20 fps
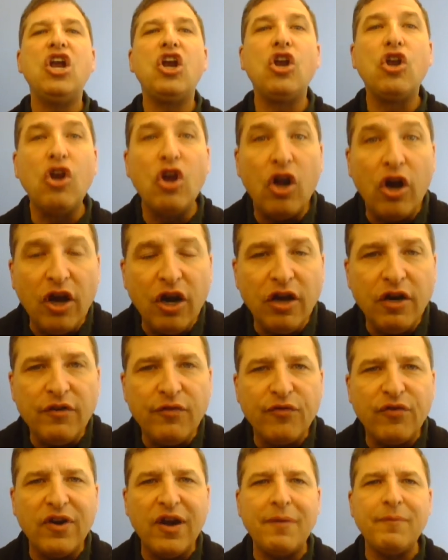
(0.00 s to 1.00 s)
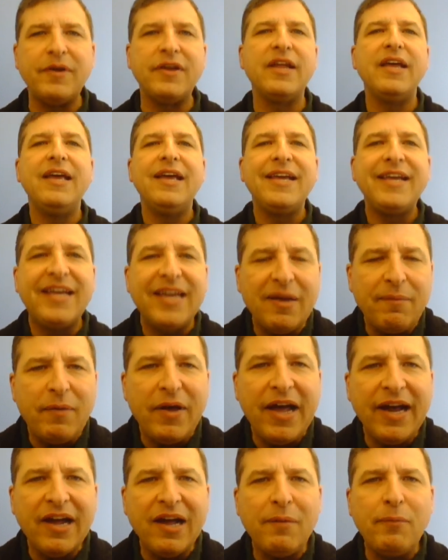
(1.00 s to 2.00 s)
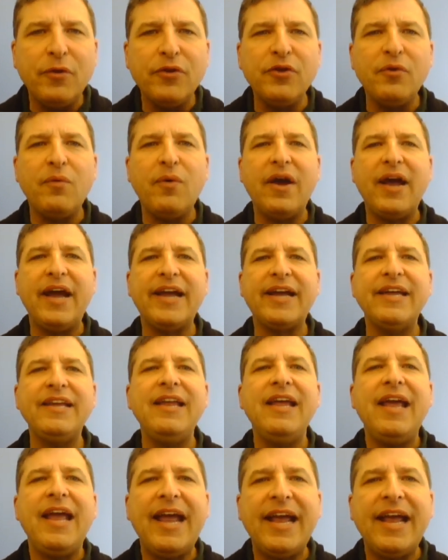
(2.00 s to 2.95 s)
Learn from it. Get back up on the wagon